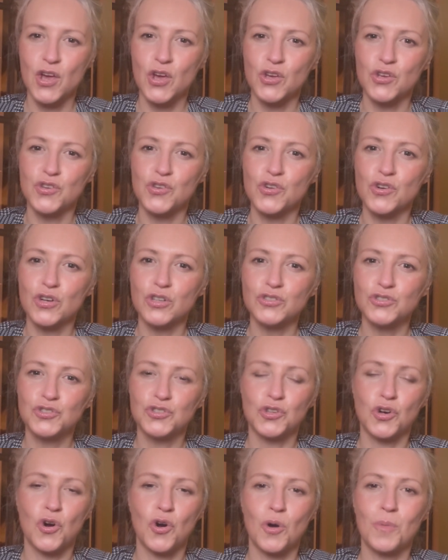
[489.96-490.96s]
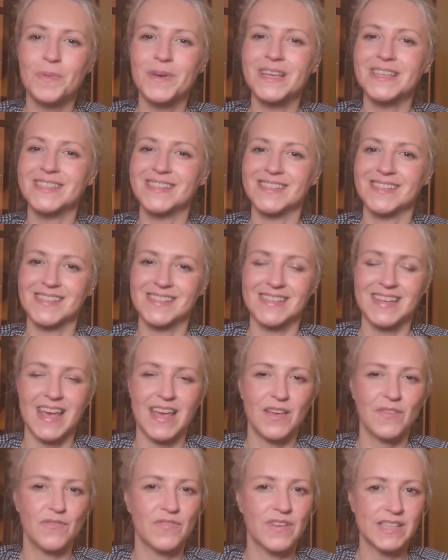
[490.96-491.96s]
Your job is to
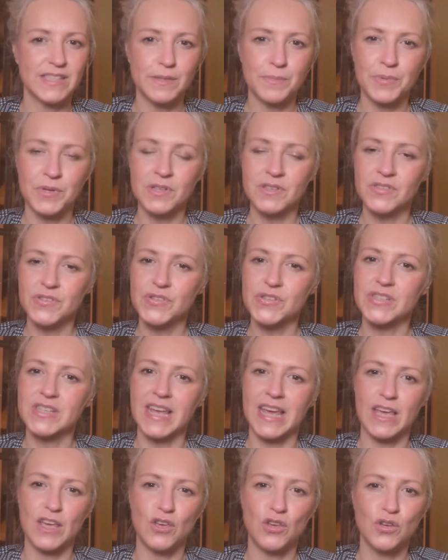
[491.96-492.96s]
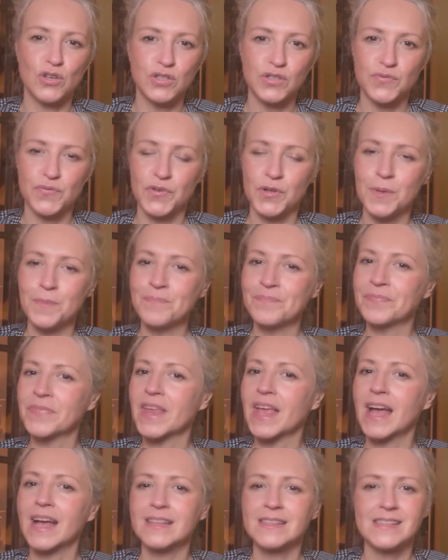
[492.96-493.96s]
stay visible, stay useful,
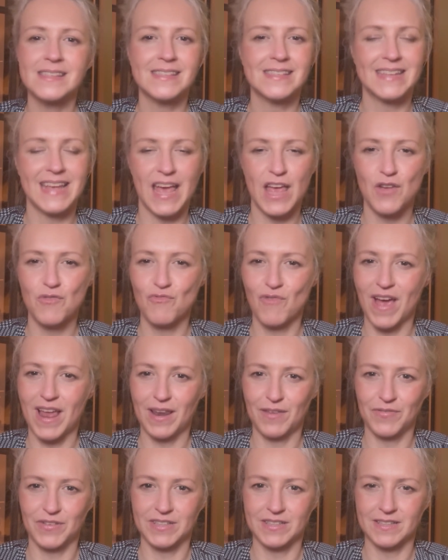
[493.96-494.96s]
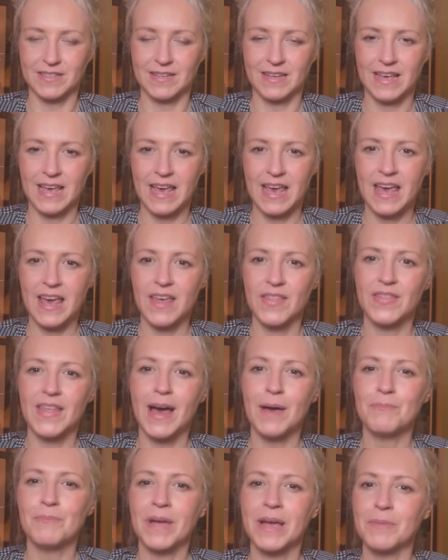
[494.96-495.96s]
and stay relevant.
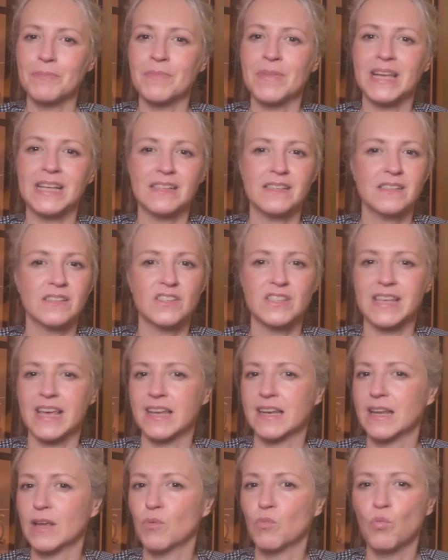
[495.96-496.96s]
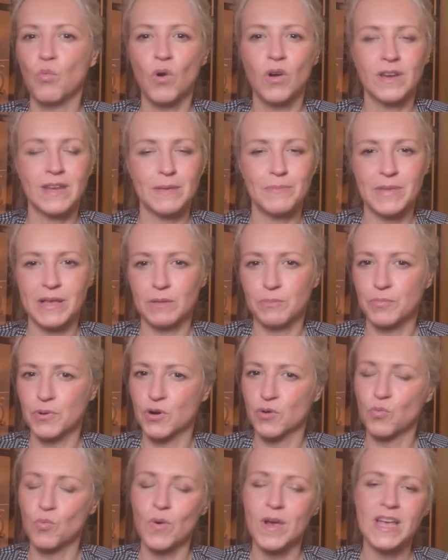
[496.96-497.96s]
That might mean sending one email per
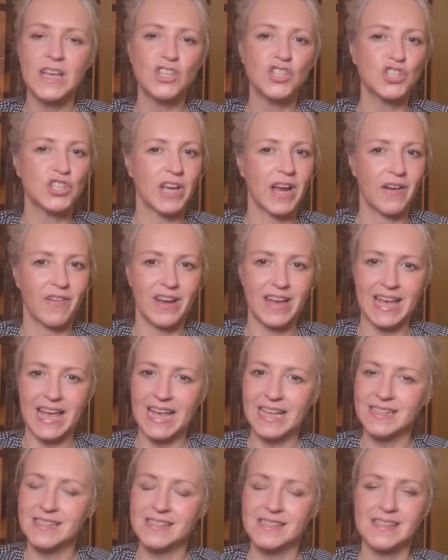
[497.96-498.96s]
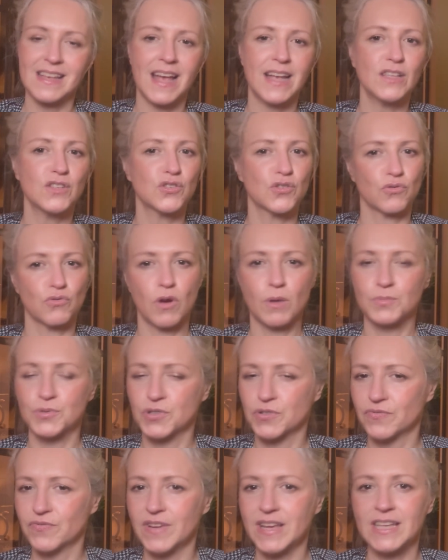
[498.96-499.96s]
week, sharing insights or
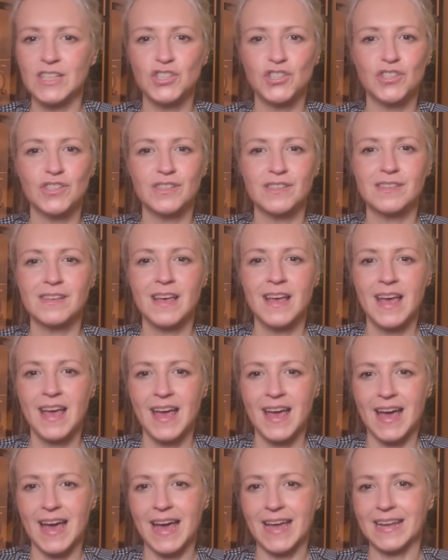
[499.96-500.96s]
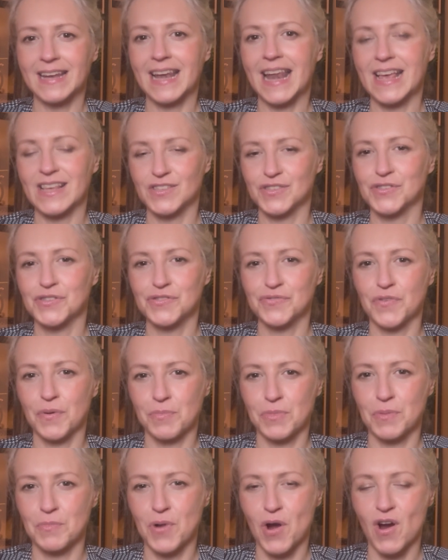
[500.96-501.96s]
observations and lessons from
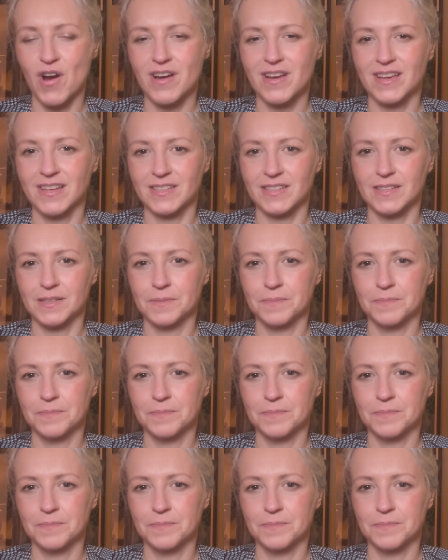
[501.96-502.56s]
the market.